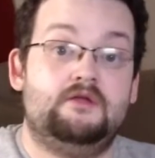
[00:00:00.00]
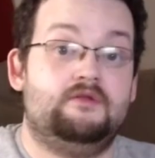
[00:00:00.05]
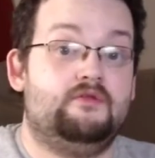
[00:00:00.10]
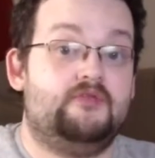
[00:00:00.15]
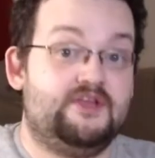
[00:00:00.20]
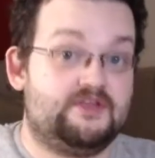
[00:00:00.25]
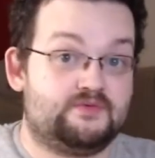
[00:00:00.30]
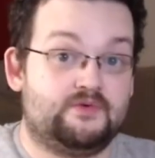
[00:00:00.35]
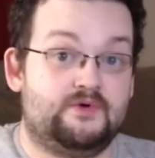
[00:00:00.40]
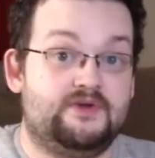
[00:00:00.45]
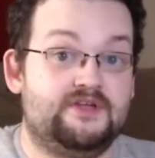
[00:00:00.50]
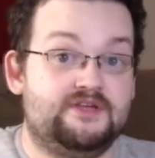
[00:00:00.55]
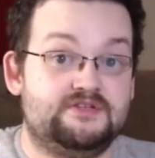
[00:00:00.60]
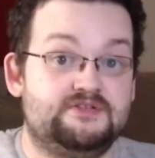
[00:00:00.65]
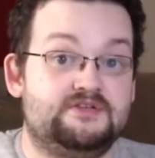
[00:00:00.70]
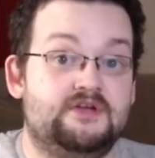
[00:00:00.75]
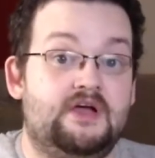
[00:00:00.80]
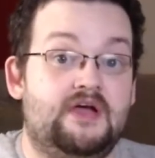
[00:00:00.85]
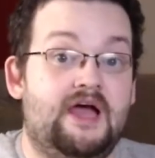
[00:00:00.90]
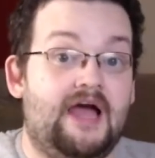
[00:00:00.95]
this one is,
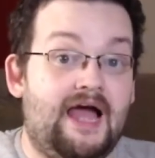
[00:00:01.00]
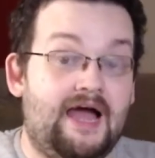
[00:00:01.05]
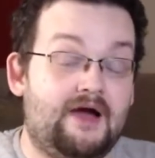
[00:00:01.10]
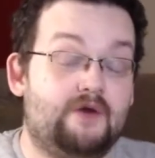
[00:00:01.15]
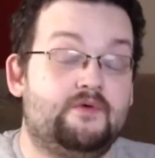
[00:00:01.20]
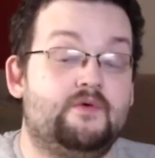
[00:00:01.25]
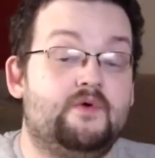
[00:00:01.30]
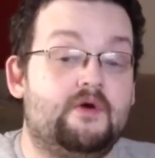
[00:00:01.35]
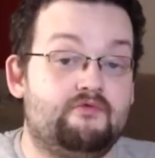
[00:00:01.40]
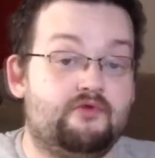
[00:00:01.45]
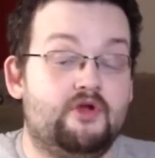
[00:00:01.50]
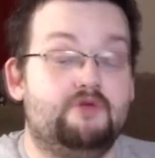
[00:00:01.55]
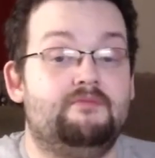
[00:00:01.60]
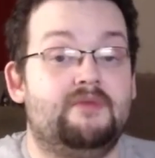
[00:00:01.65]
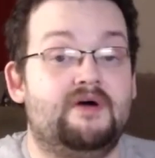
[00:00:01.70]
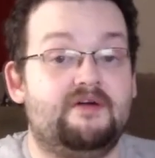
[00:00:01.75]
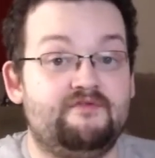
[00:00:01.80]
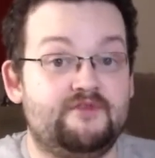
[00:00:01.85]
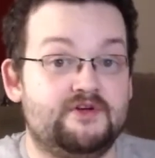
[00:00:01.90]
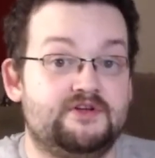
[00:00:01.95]
how do I run my
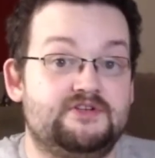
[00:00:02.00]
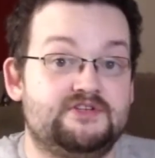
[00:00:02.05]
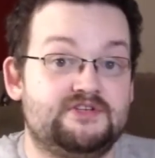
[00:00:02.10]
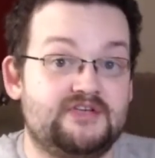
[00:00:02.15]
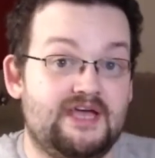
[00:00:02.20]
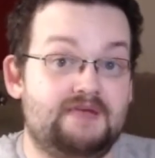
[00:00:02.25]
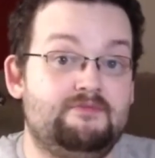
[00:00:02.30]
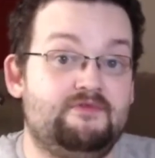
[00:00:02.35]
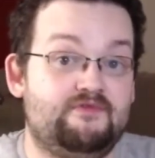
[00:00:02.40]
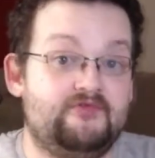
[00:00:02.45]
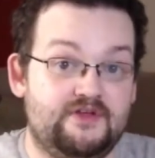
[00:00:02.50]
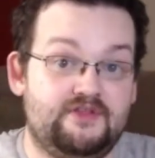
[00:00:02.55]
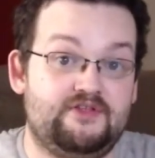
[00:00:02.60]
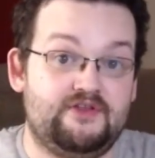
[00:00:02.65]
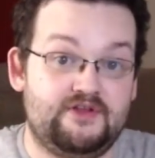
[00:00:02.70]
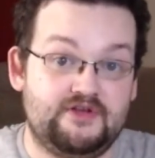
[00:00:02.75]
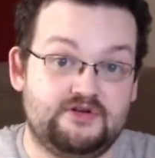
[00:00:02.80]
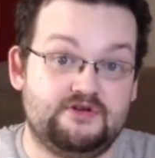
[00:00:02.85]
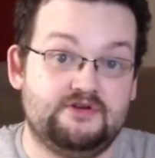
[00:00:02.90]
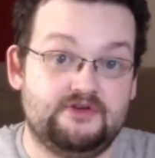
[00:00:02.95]
first game of 5th
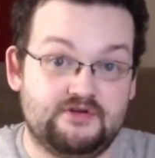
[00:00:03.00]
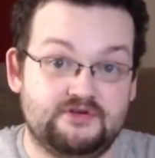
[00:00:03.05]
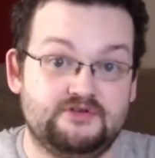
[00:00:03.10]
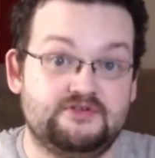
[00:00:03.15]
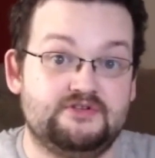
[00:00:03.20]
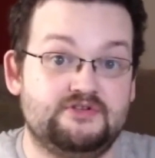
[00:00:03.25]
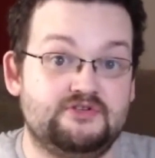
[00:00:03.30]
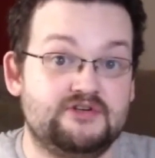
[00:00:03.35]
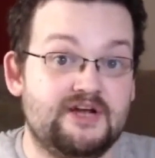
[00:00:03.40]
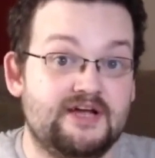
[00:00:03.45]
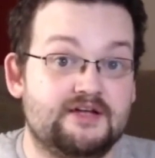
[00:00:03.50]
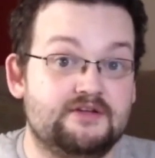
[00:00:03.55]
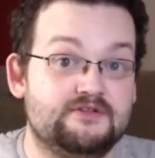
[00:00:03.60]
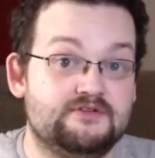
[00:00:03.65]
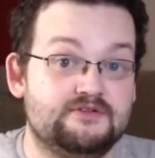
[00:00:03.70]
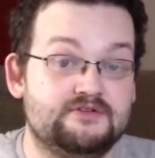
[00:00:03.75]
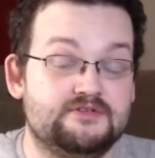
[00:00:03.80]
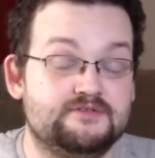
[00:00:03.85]
edition Dungeons & Dragons?